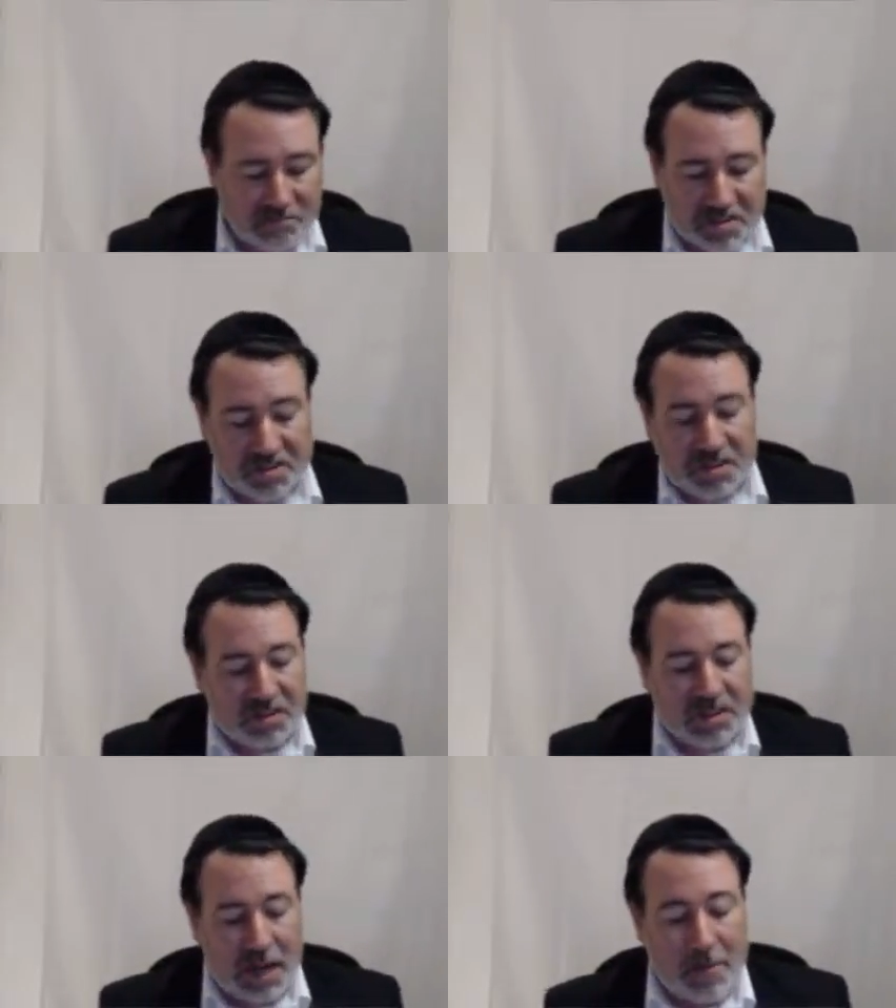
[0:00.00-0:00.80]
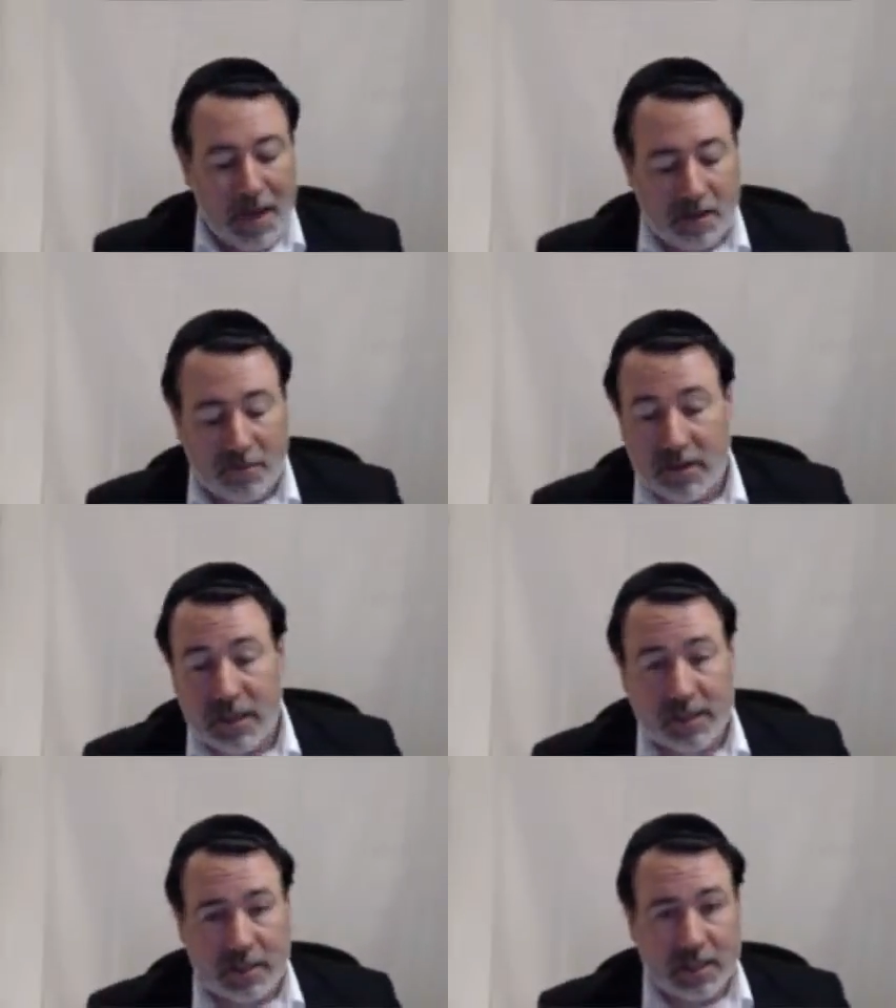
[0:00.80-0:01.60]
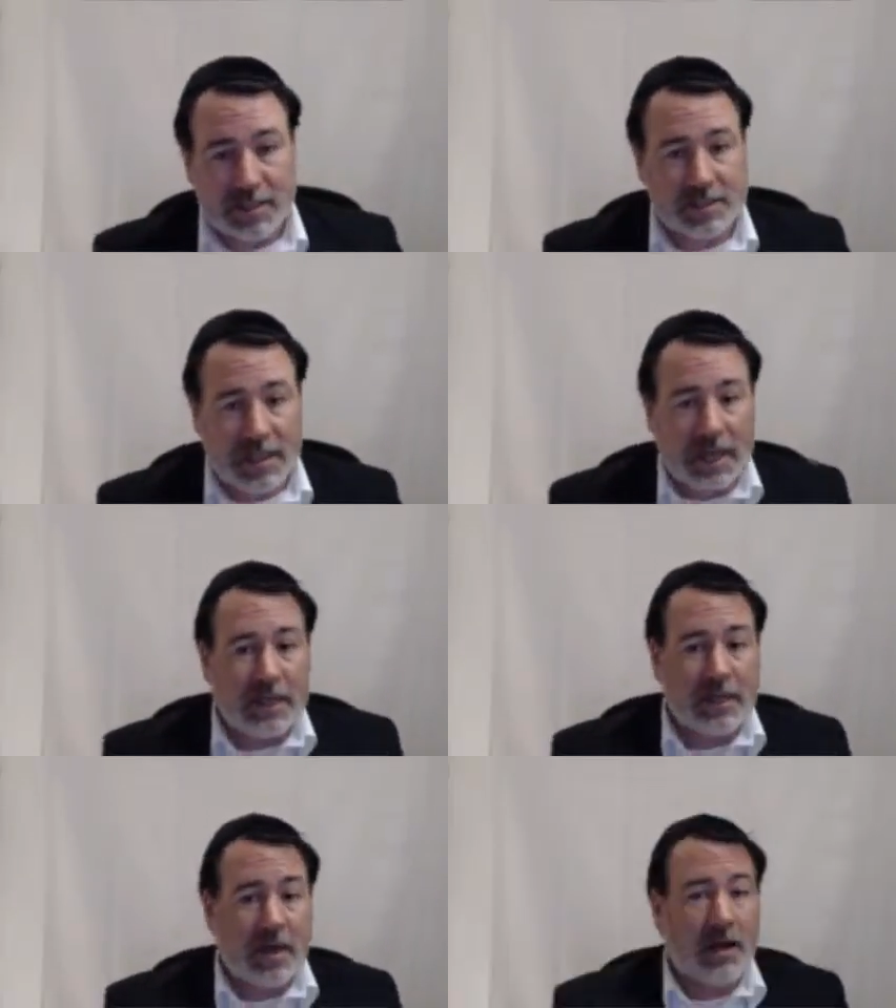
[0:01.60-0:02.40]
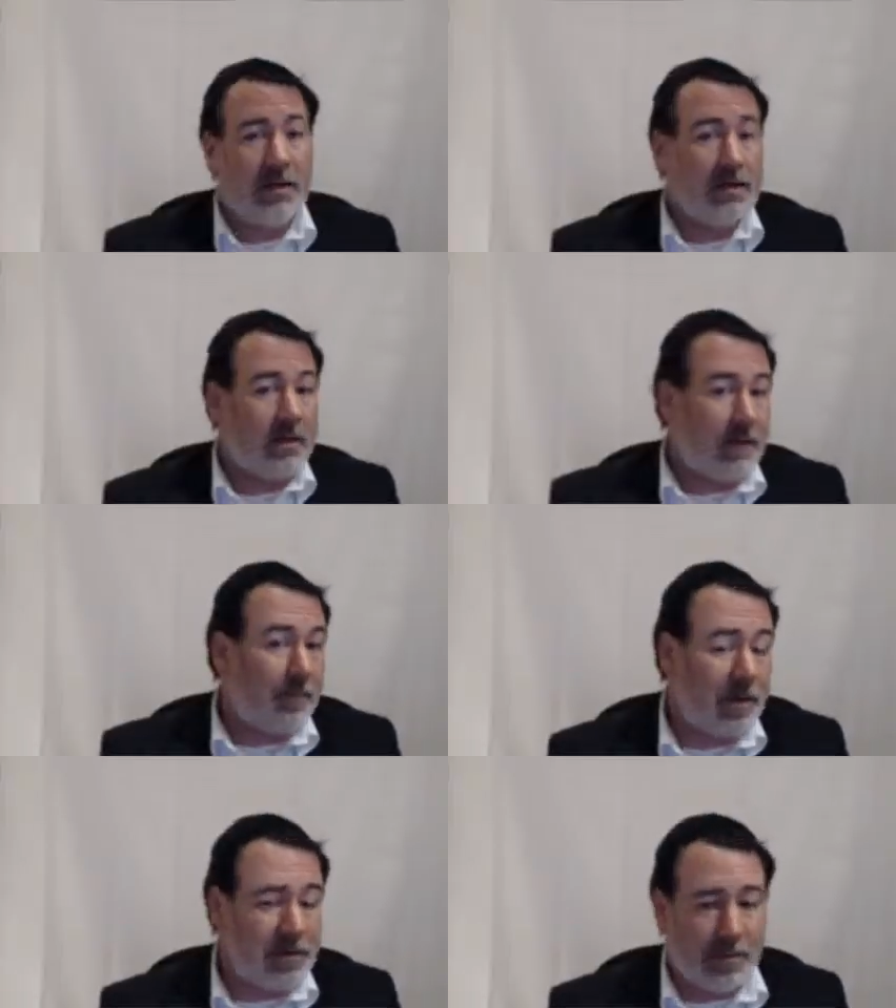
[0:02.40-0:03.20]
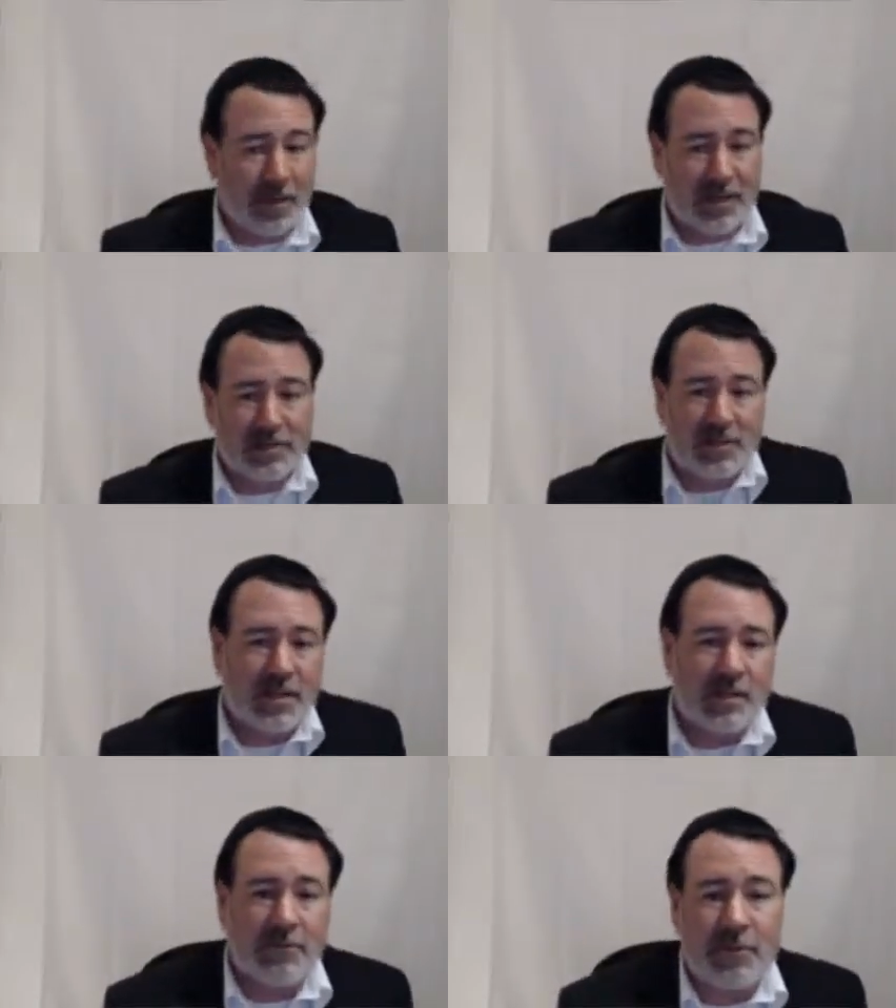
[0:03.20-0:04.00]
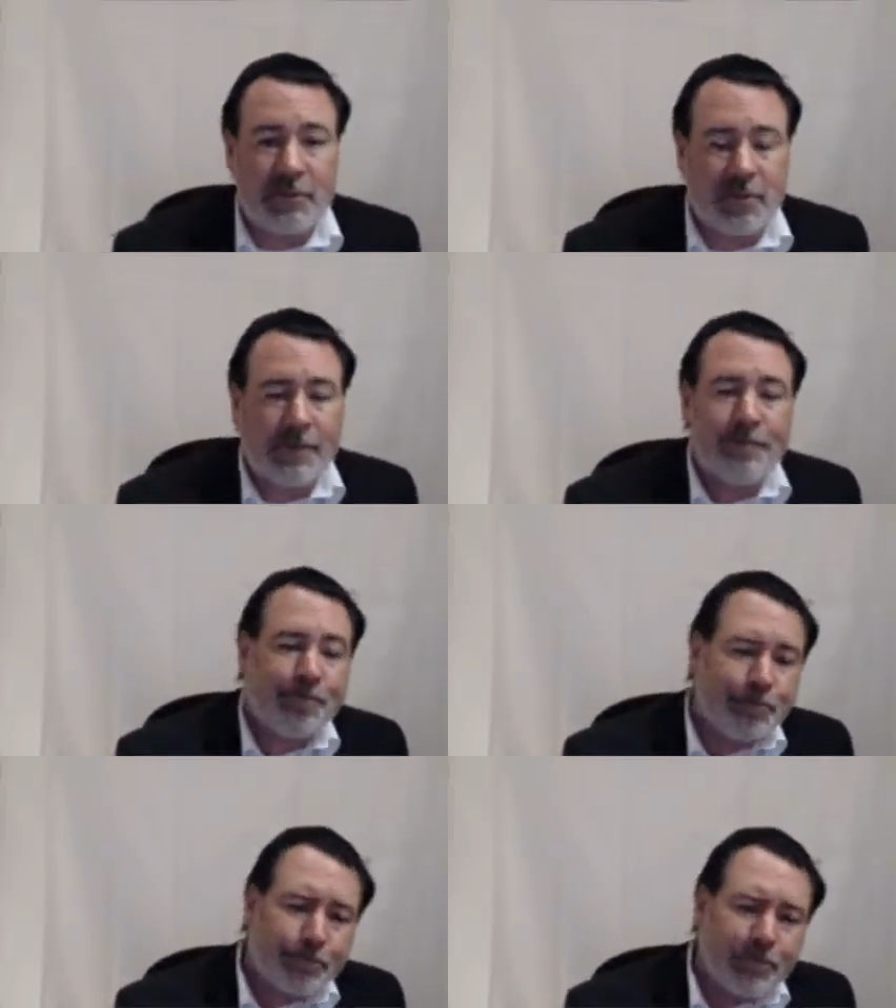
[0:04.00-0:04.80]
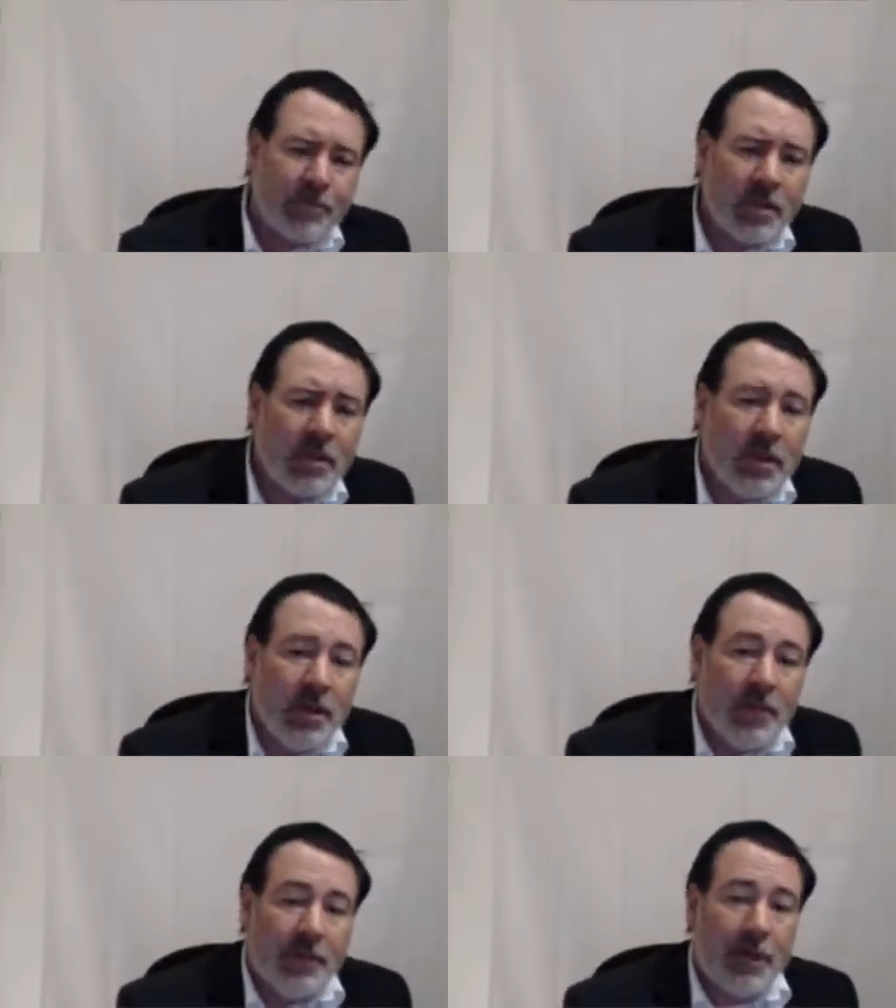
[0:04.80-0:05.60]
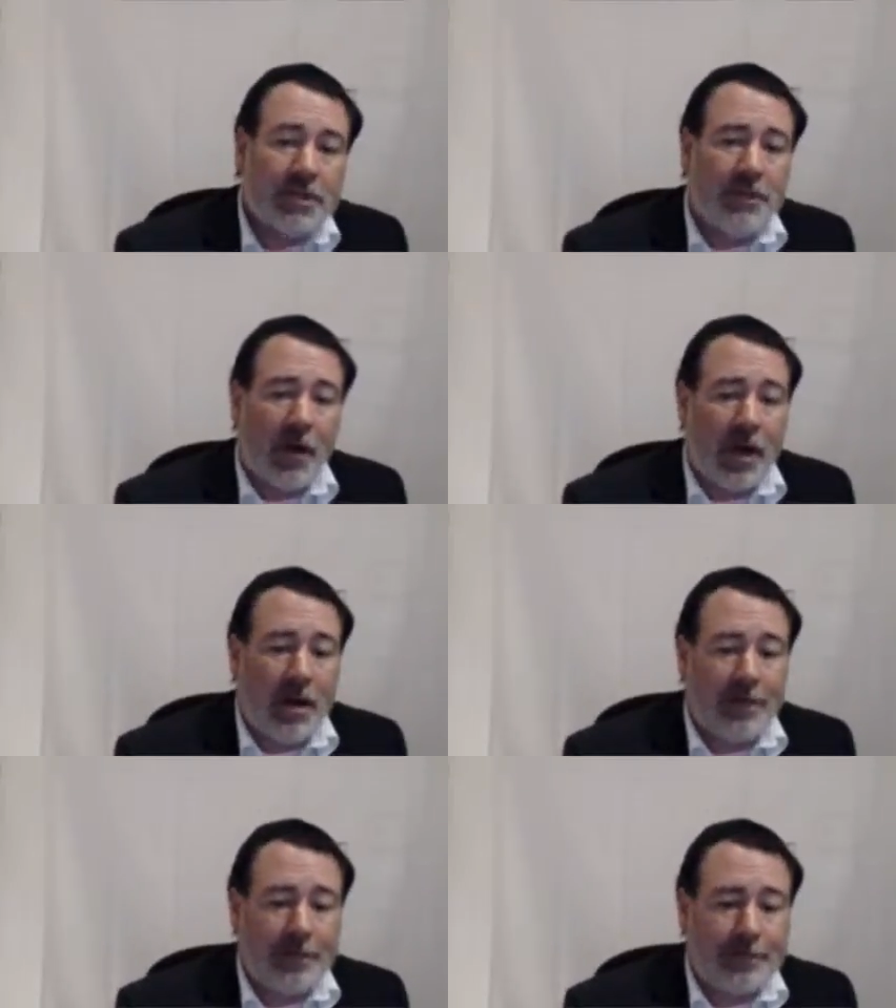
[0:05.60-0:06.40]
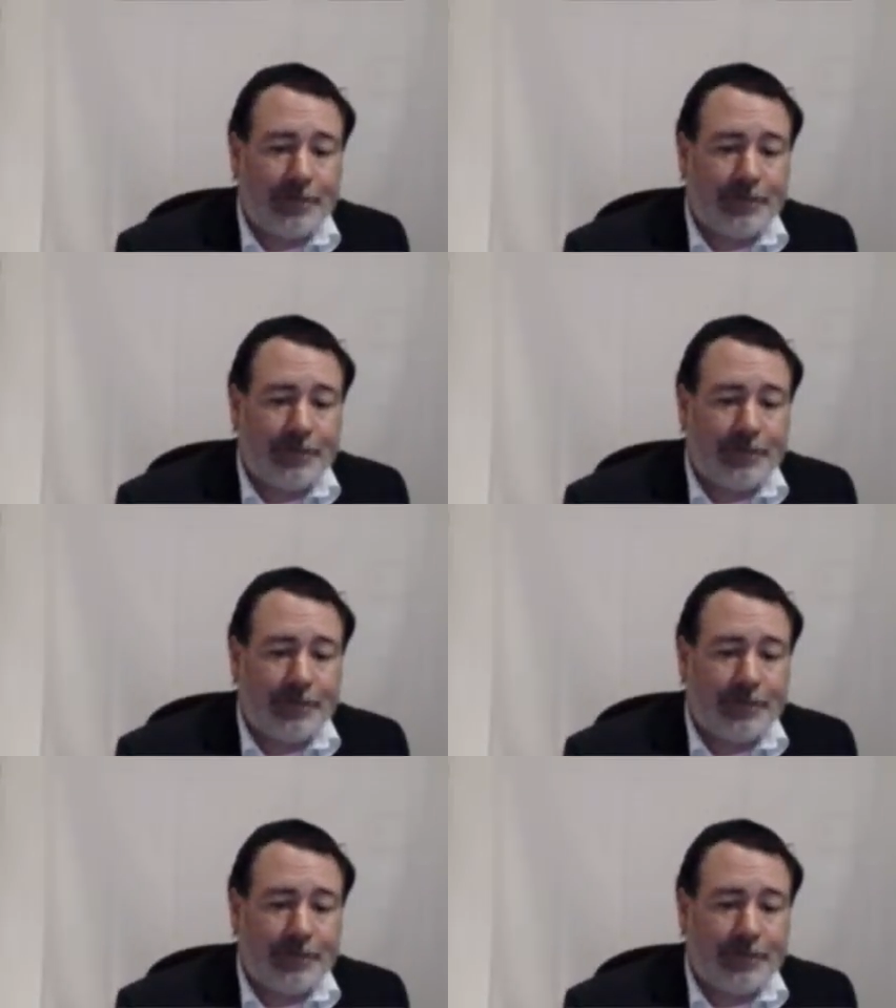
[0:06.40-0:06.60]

just in the same manner really that they started in, only that they've pressed the buttons and done the wrong thing. Verse 5.